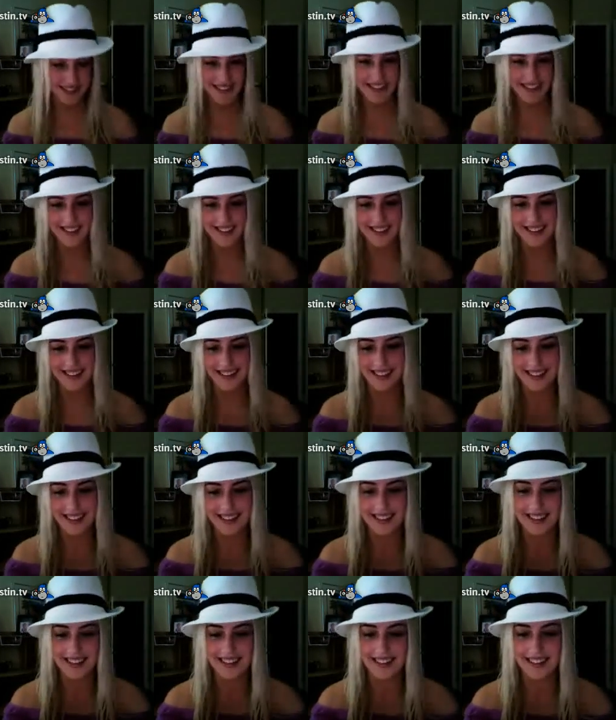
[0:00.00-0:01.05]

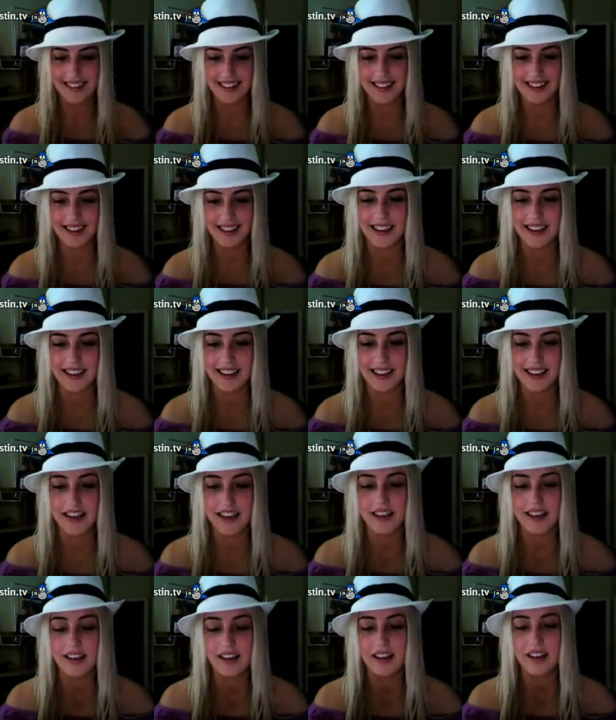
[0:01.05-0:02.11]

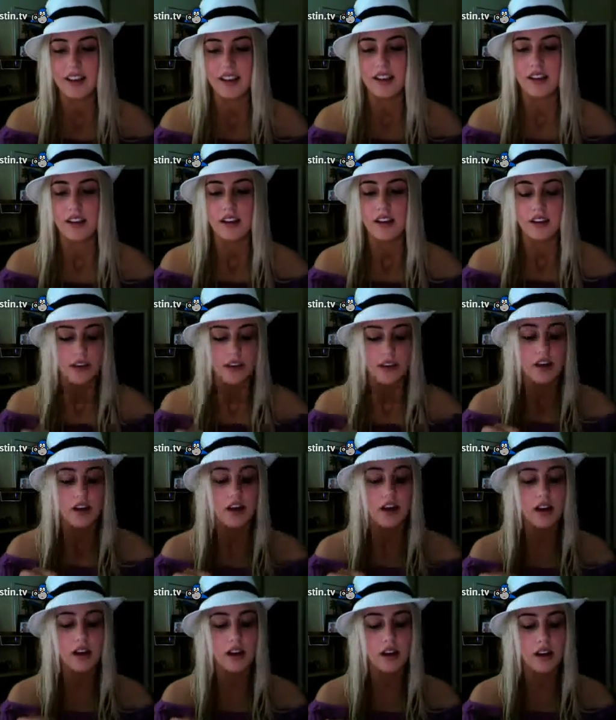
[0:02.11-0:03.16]

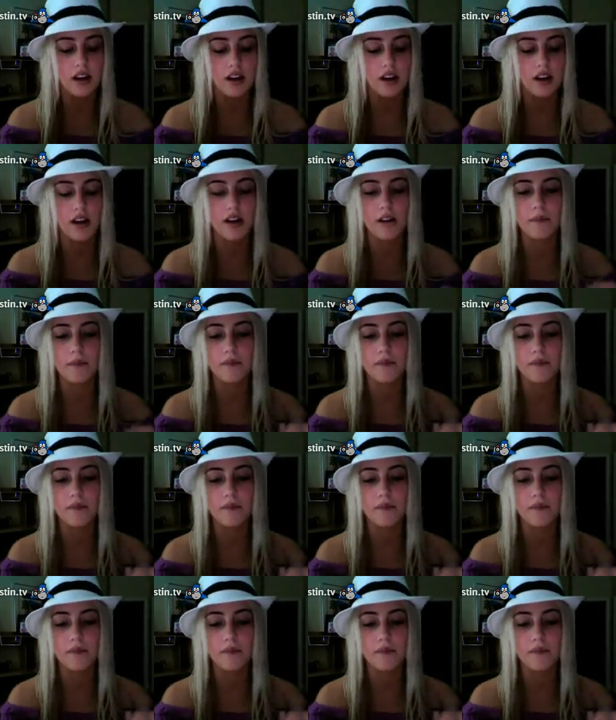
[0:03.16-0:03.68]
Nothing is said.